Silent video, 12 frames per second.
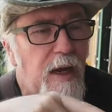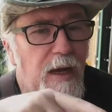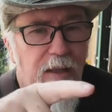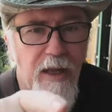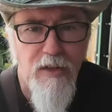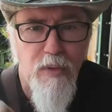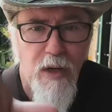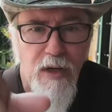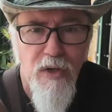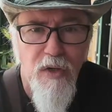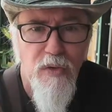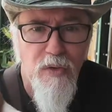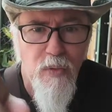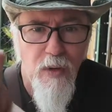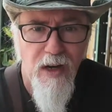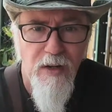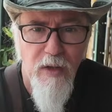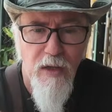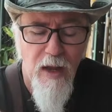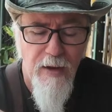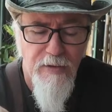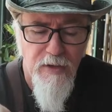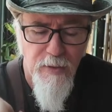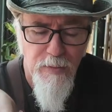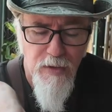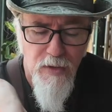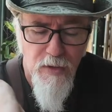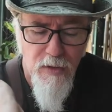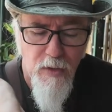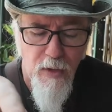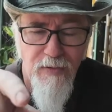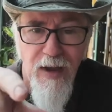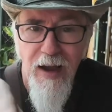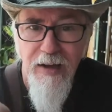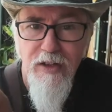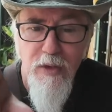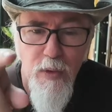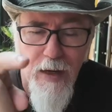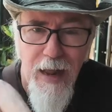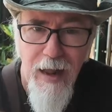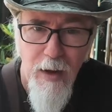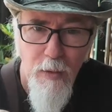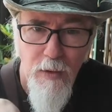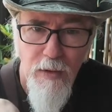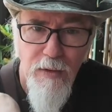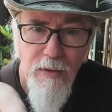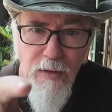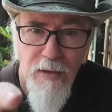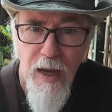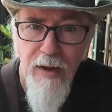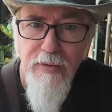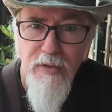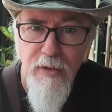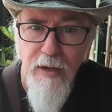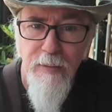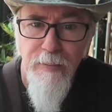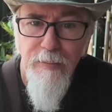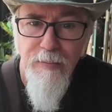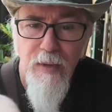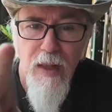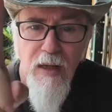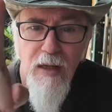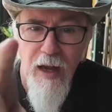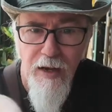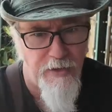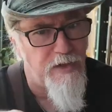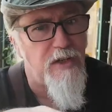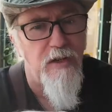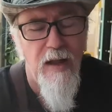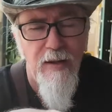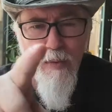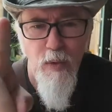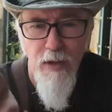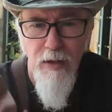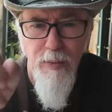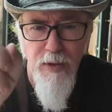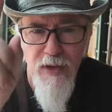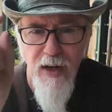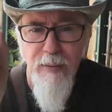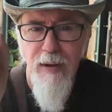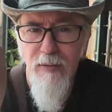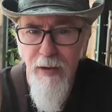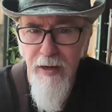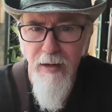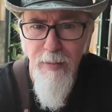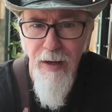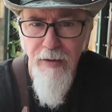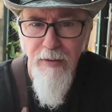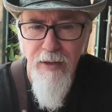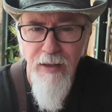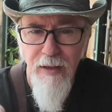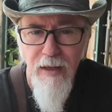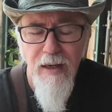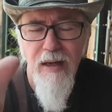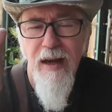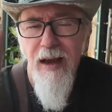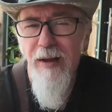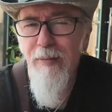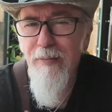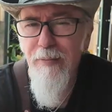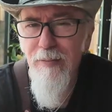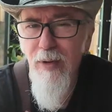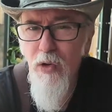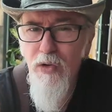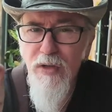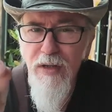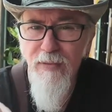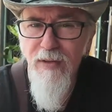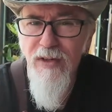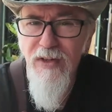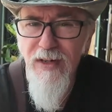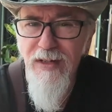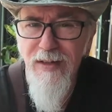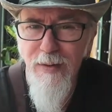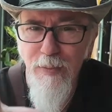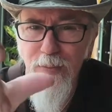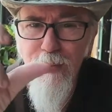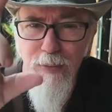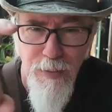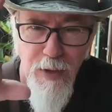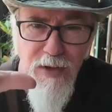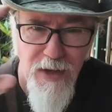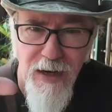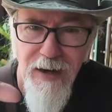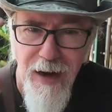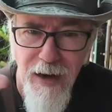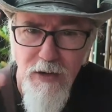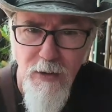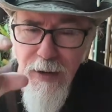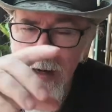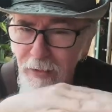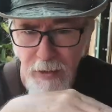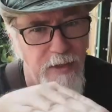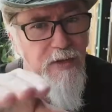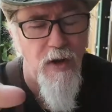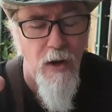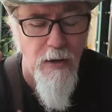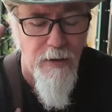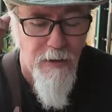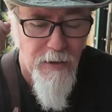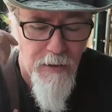and that's what I use when I do the live streams. So if I do an hour live stream, I still have 100% of my regular battery, and most of the 60% extra battery is gone.